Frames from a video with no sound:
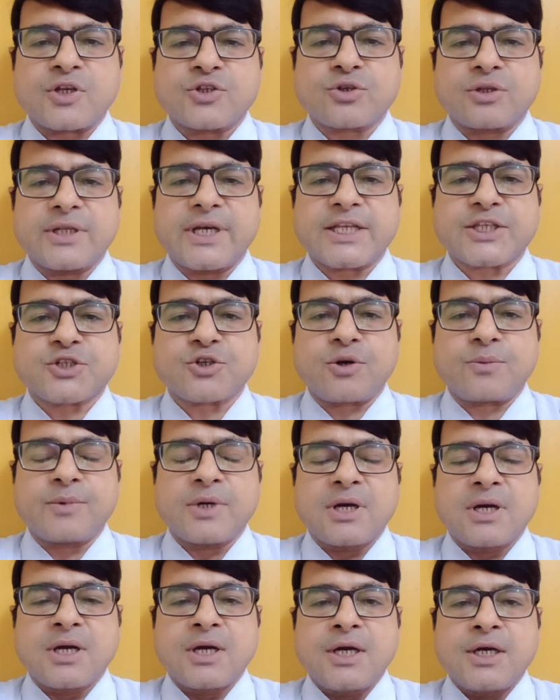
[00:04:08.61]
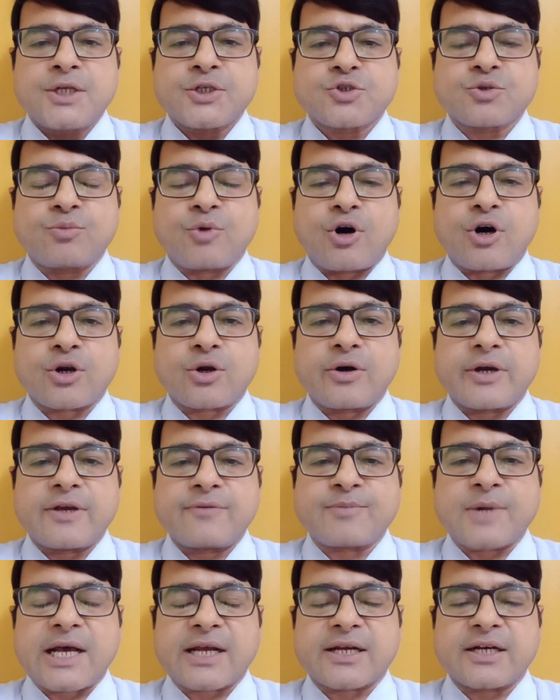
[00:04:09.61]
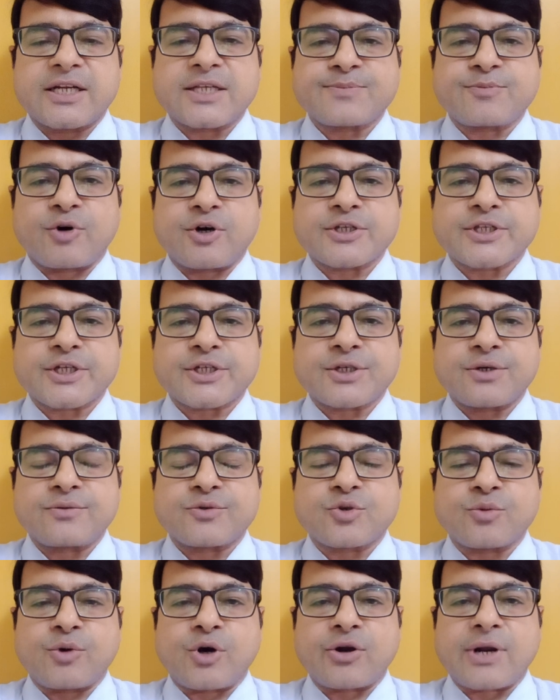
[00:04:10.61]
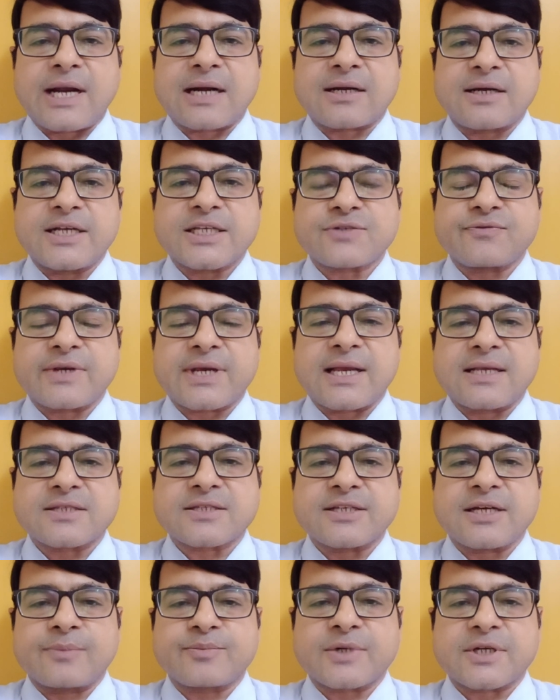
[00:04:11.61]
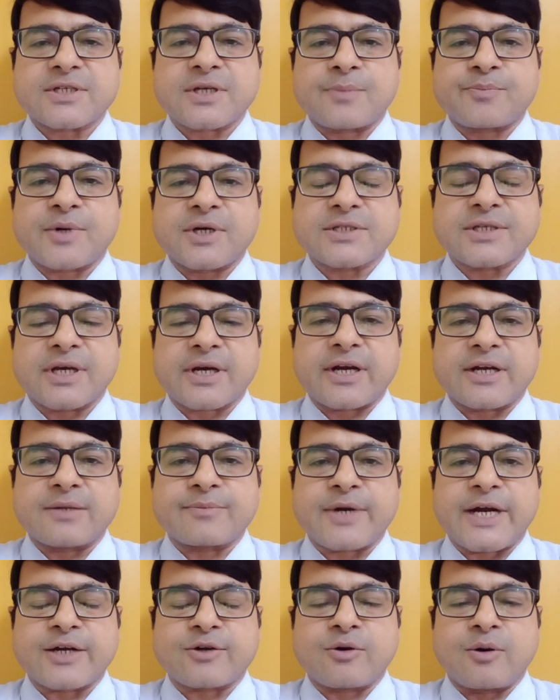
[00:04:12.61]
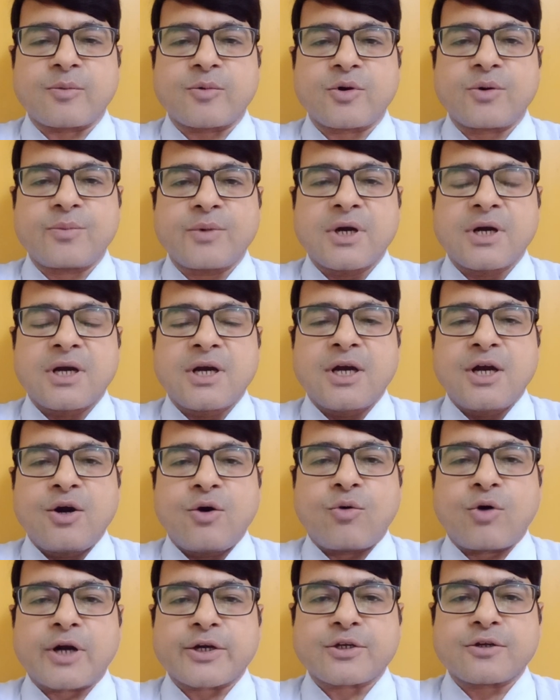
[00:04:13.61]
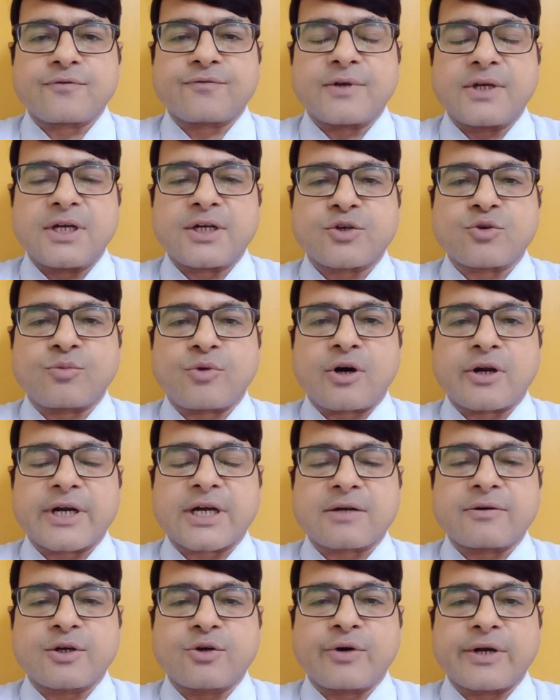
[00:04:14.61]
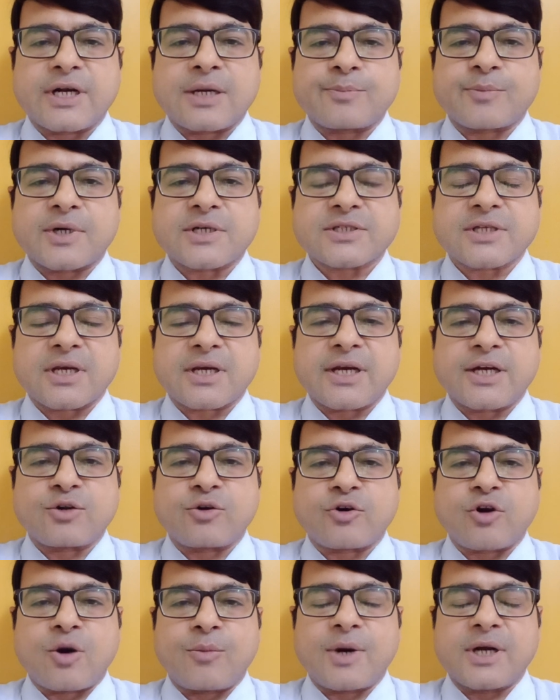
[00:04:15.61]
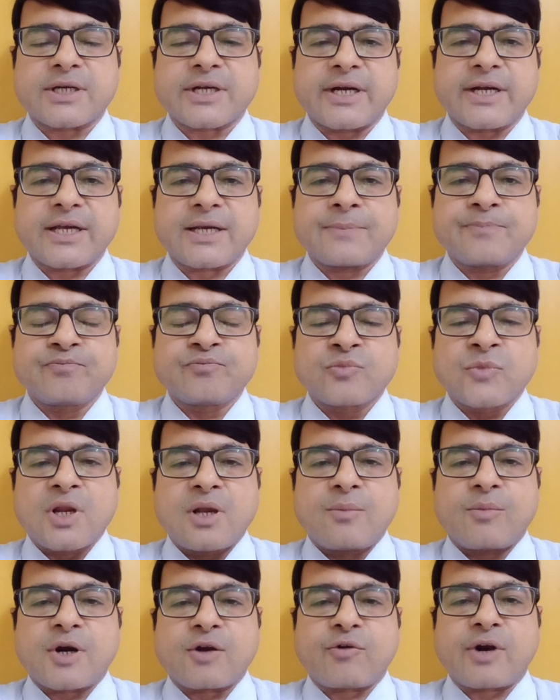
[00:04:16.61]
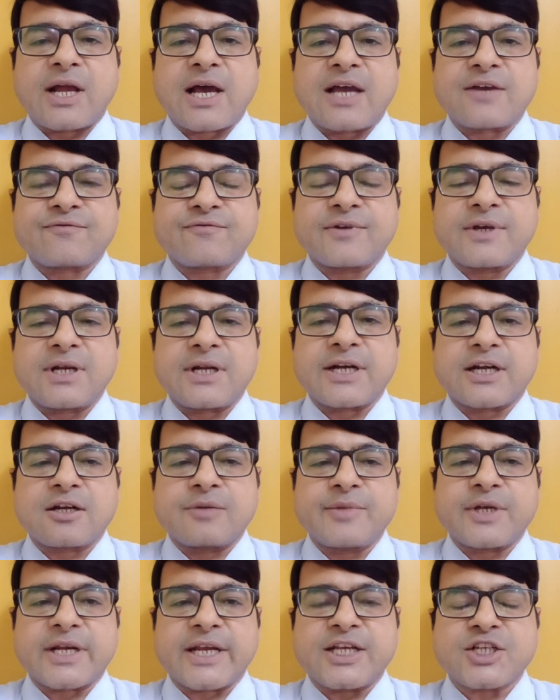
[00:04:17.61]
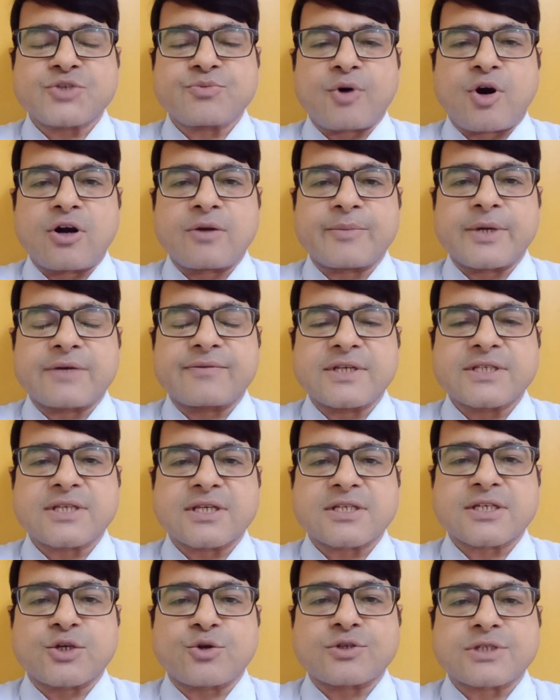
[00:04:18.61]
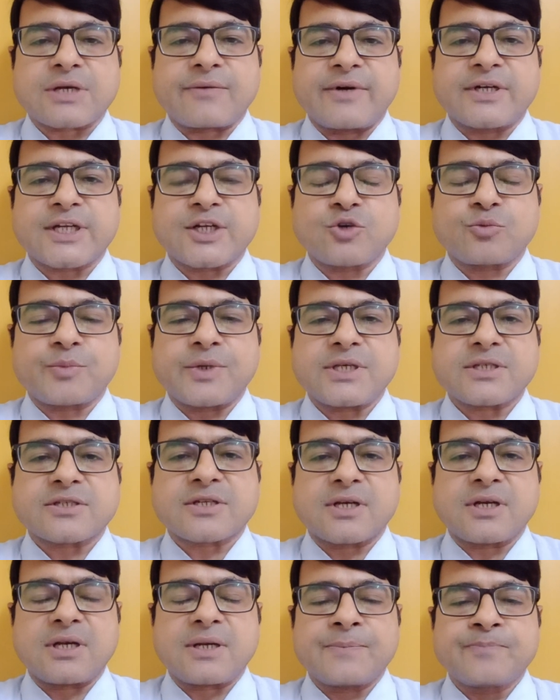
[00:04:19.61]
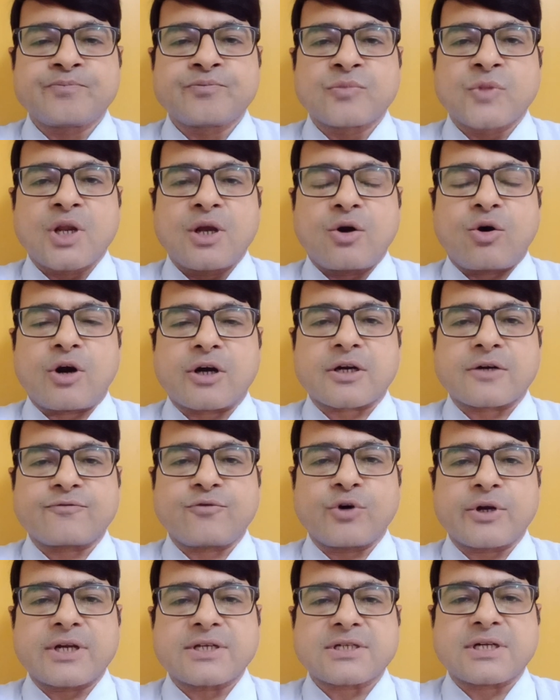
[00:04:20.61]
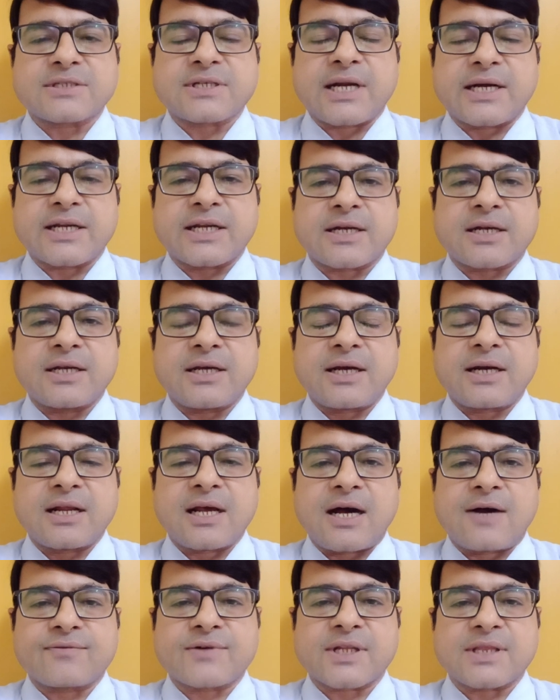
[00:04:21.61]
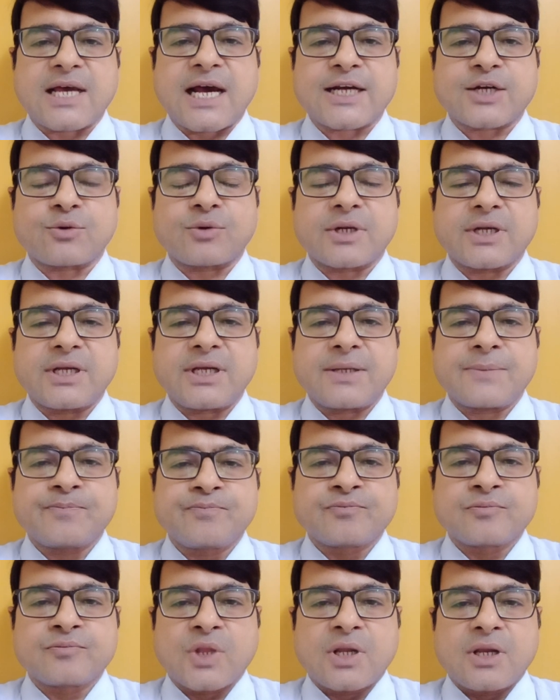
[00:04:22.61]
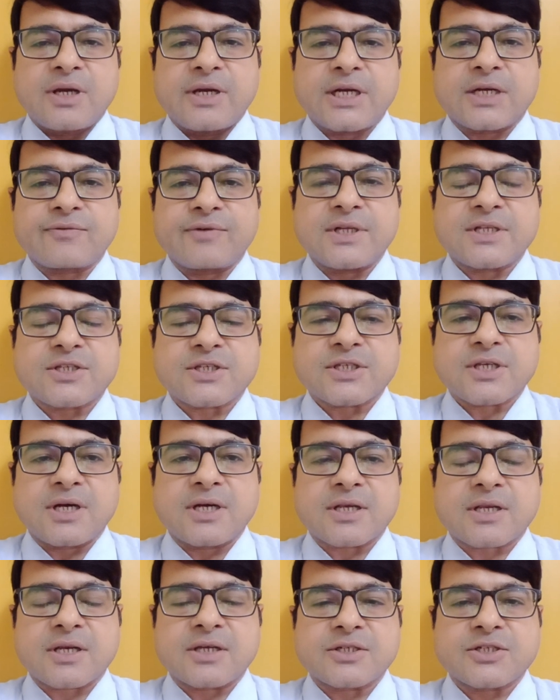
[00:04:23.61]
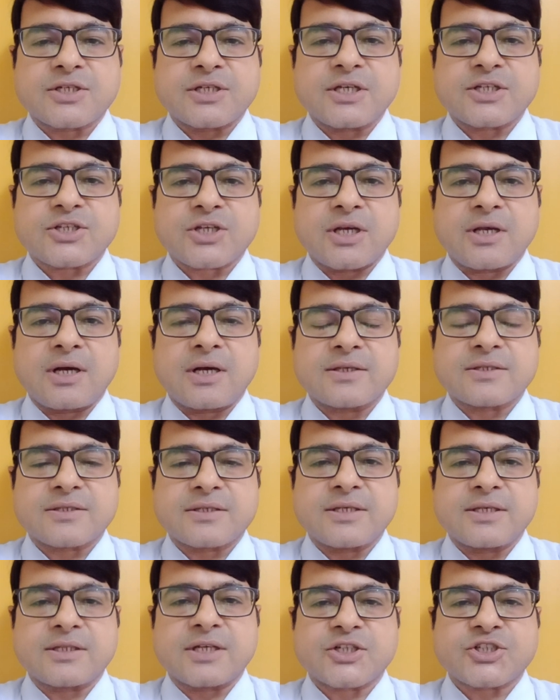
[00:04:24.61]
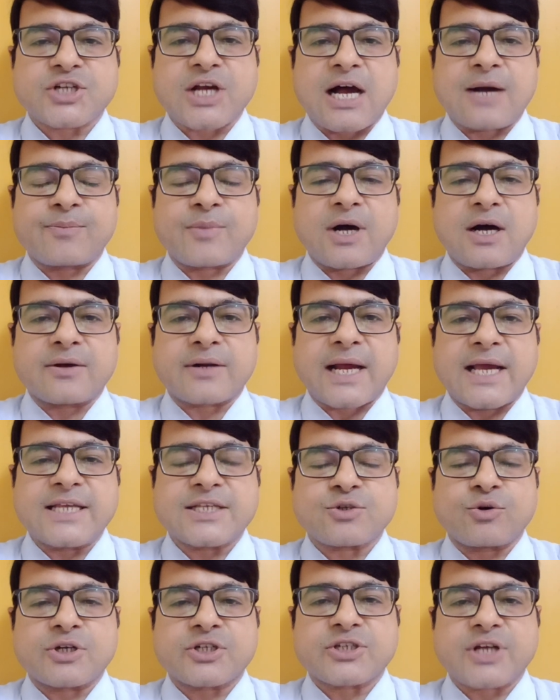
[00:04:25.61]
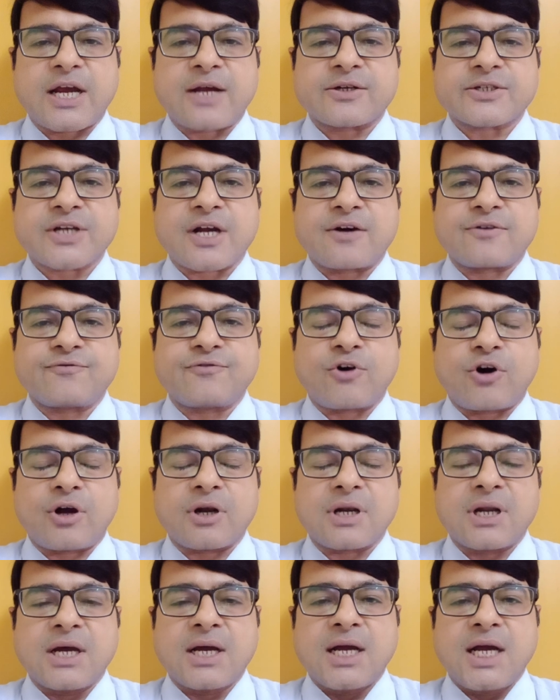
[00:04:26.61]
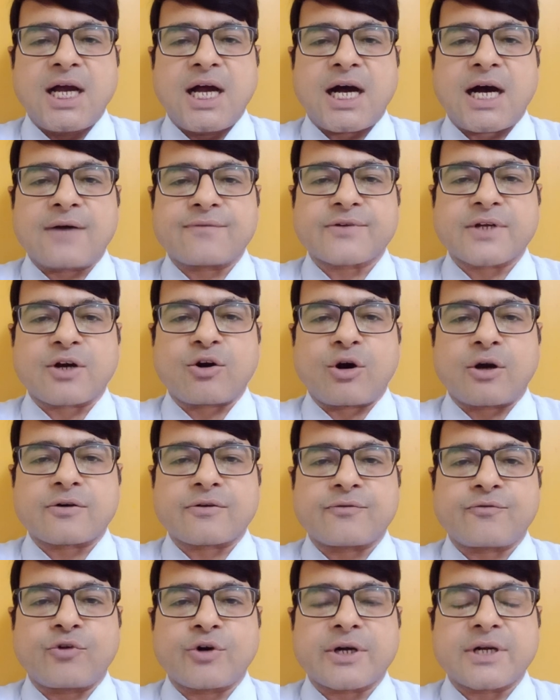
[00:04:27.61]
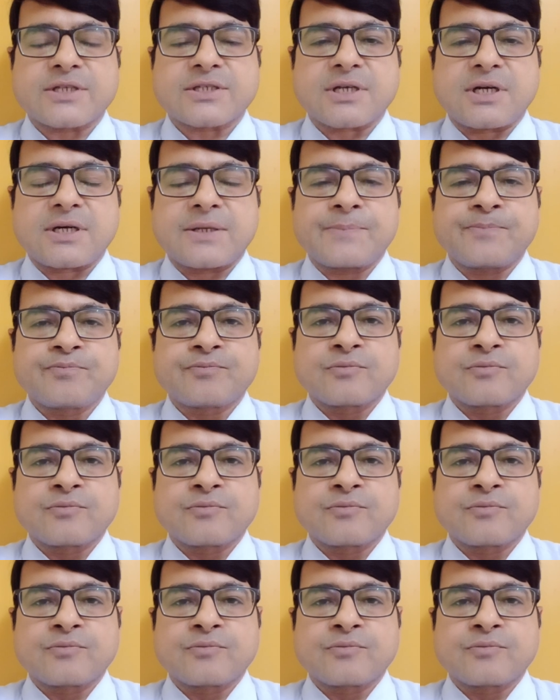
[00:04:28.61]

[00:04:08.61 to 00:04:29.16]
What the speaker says: So let's hope. Tomorrow, if market is positive, tomorrow at least we can see upper circuit in Brightcom Group. What you feel, tomorrow it will go in upper circuit or normal trading. But what I feel, it will be range bound between 60 to 70 rupees till quarter four results are declared. After that only, it will see the sharp rise or sharp fall after quarter four result.